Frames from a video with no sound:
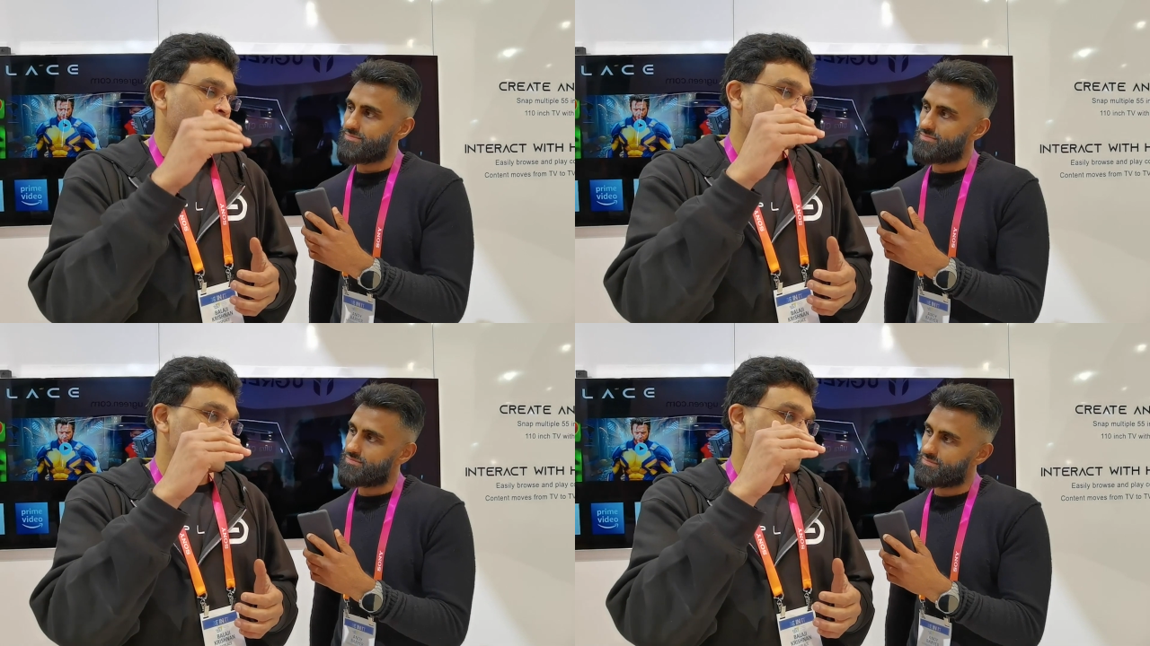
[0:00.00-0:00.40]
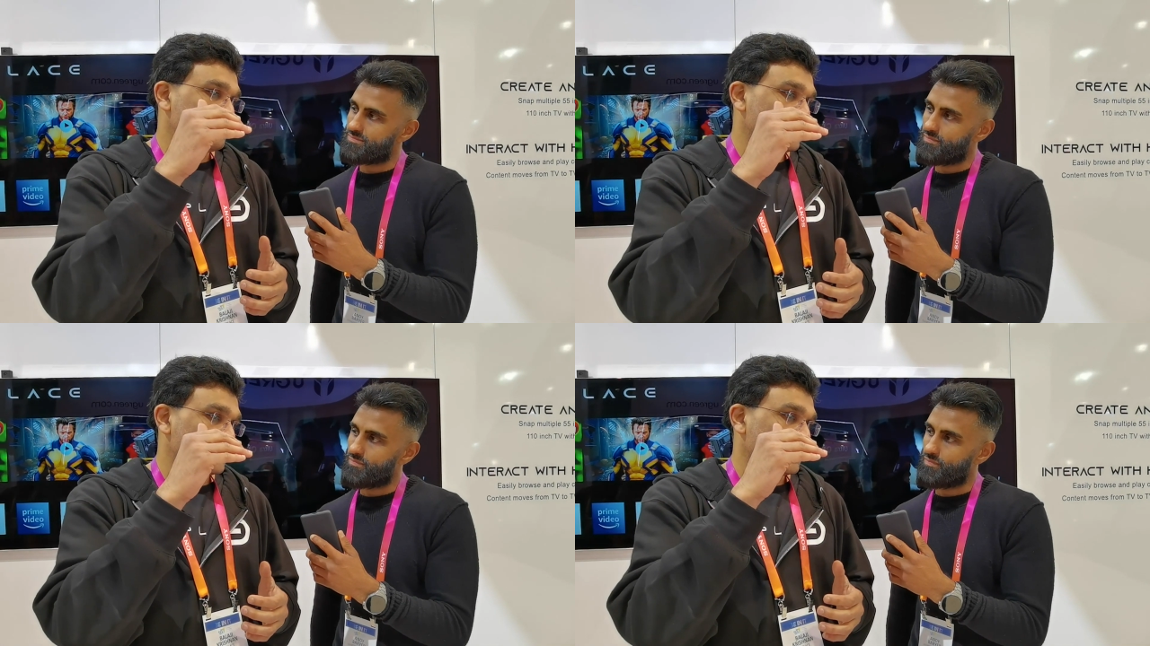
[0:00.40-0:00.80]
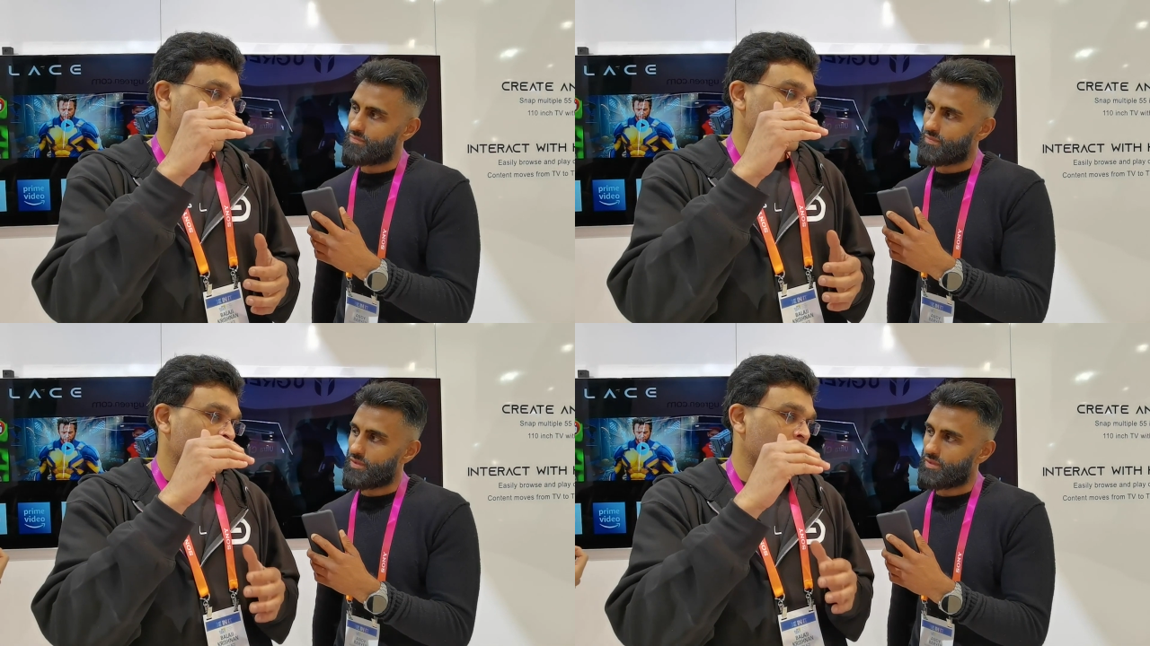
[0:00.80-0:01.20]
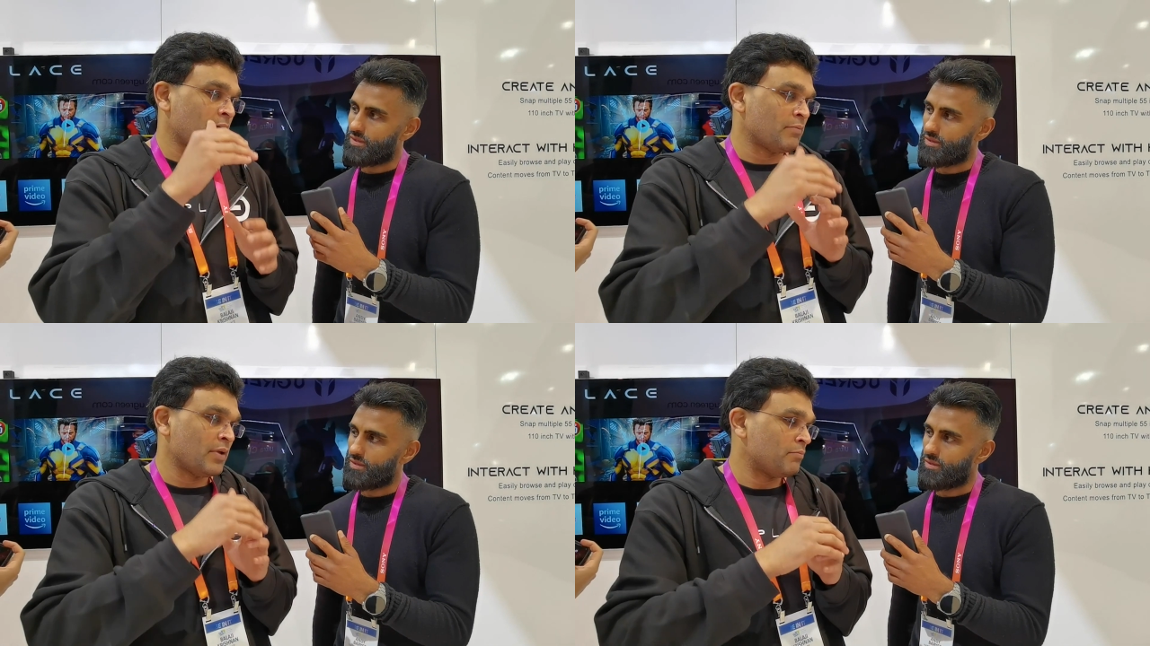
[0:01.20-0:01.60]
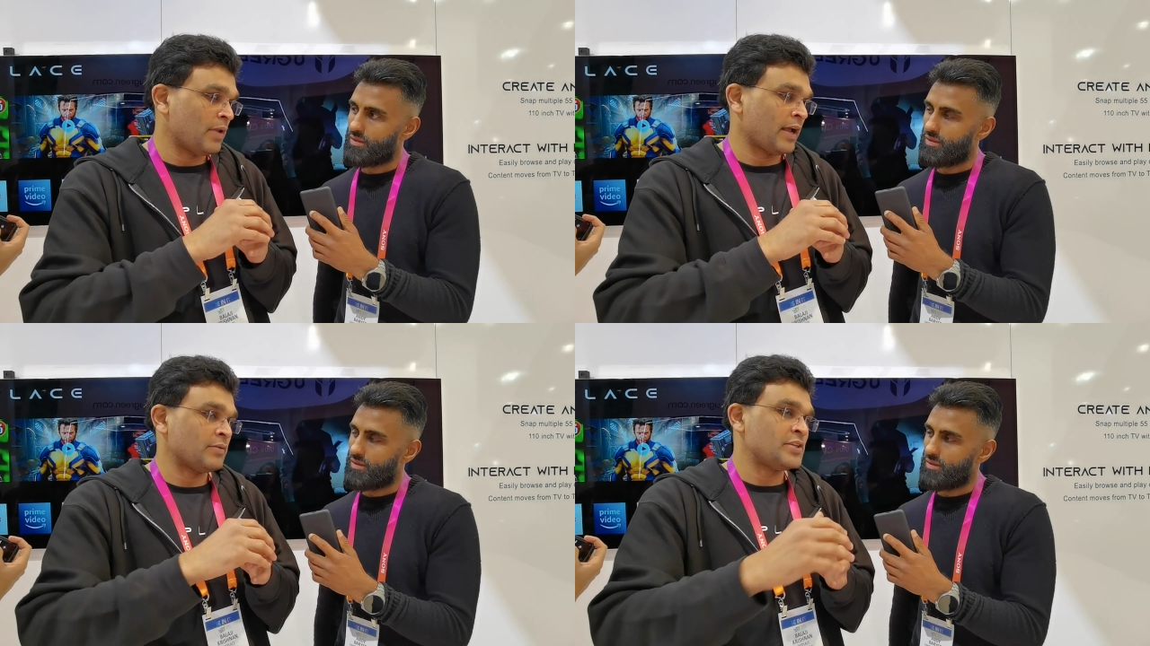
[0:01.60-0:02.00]
Speaker 1: first build a, a, a,
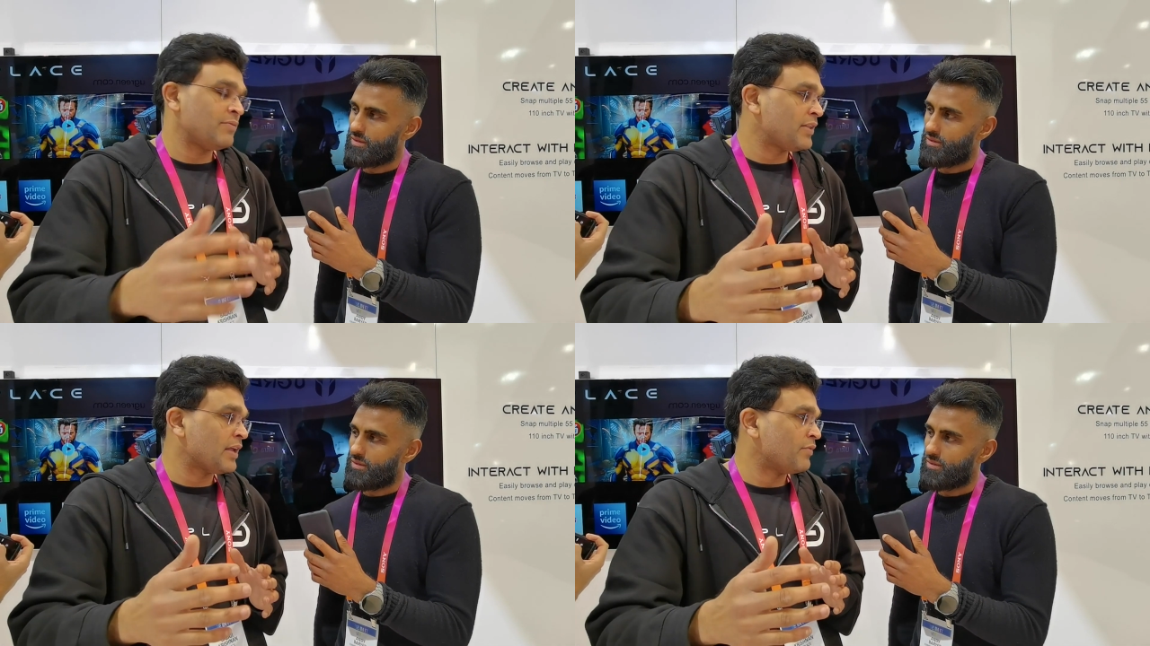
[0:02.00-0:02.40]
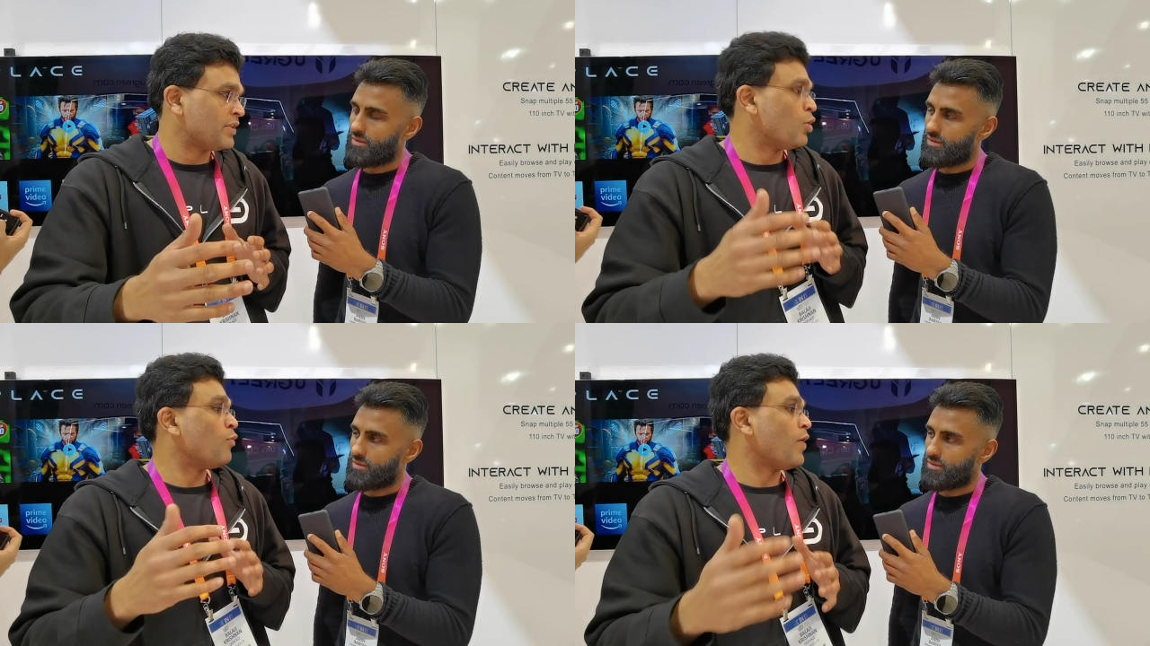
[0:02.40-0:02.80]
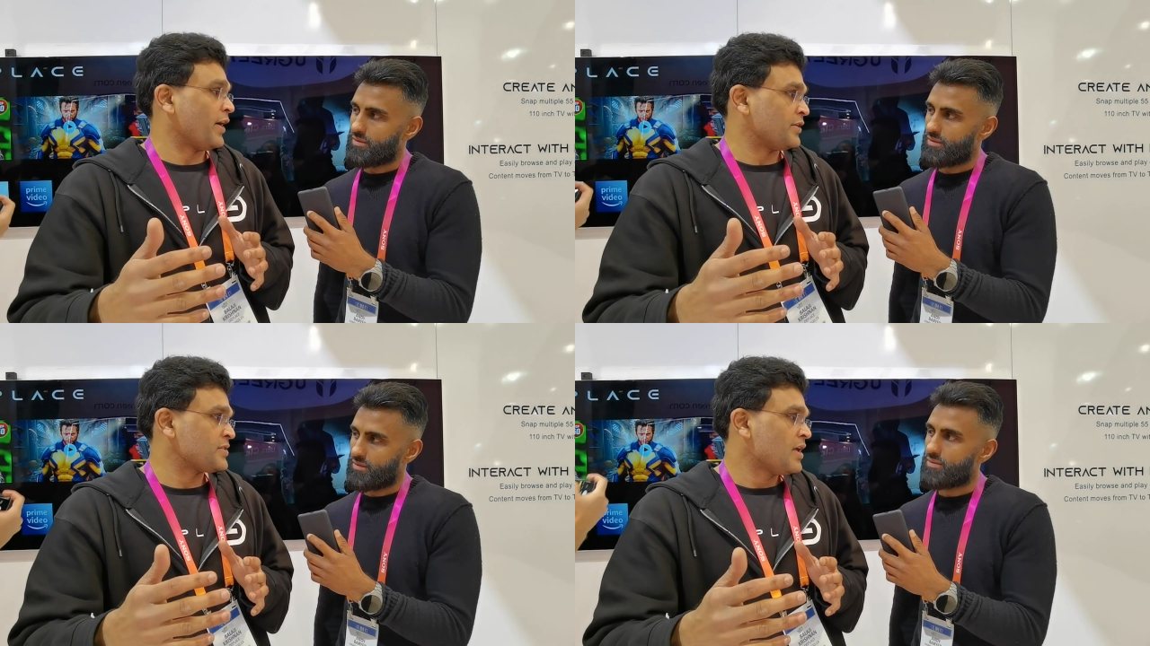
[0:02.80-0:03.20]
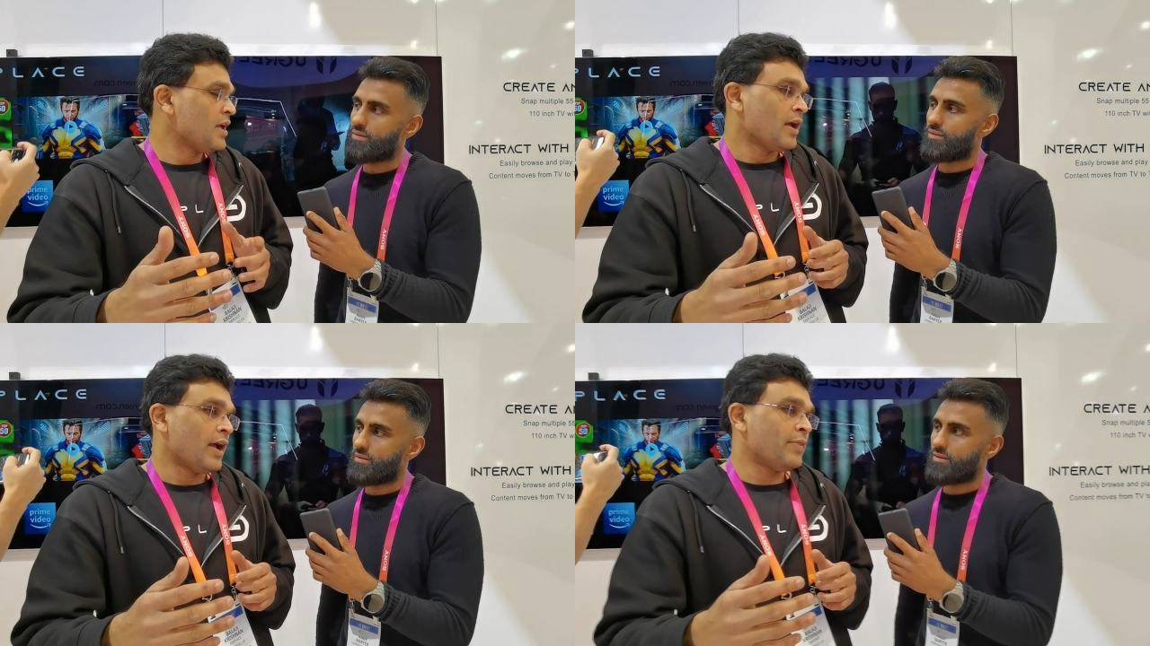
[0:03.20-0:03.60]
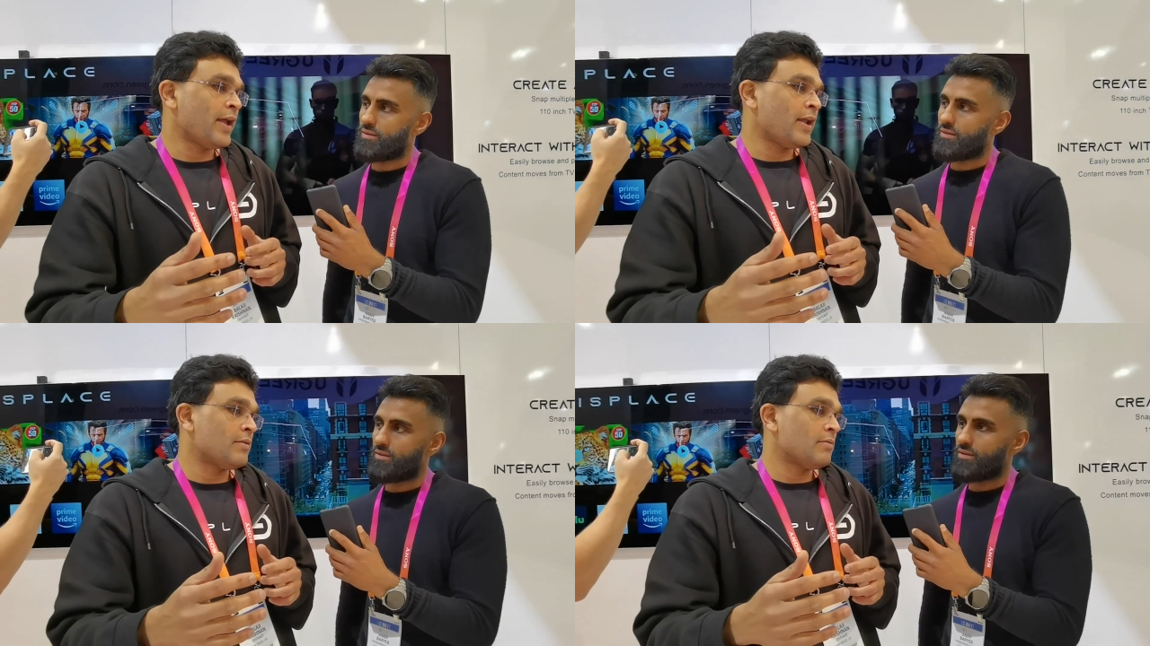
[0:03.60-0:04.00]
like a TV that with no wires, and
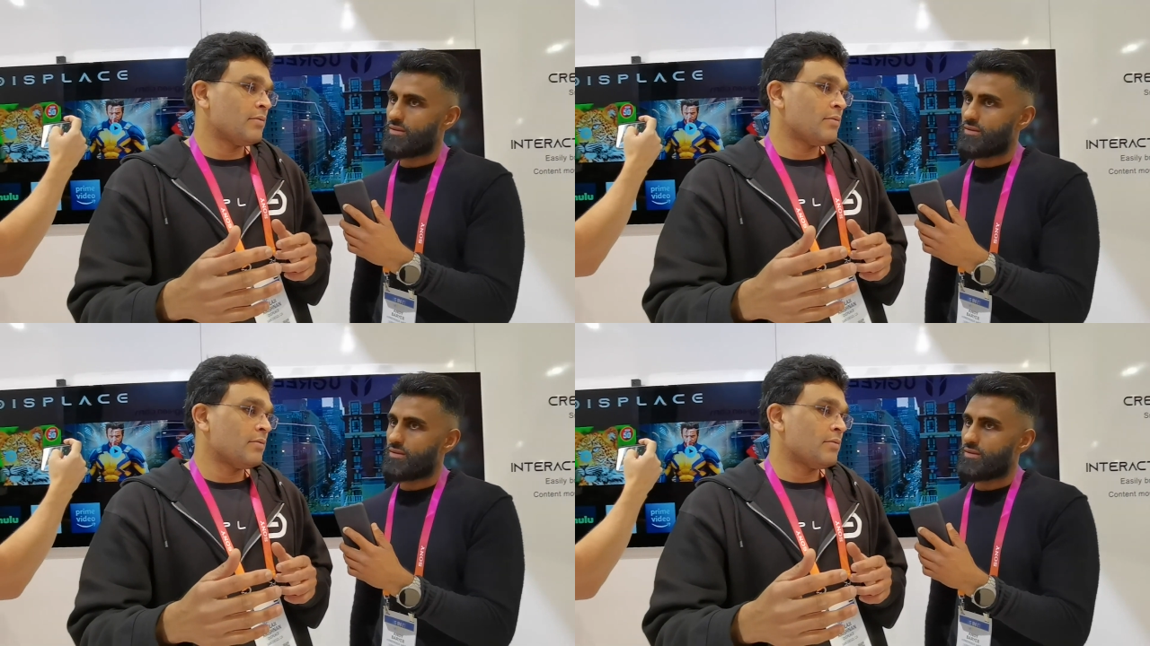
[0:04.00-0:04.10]
then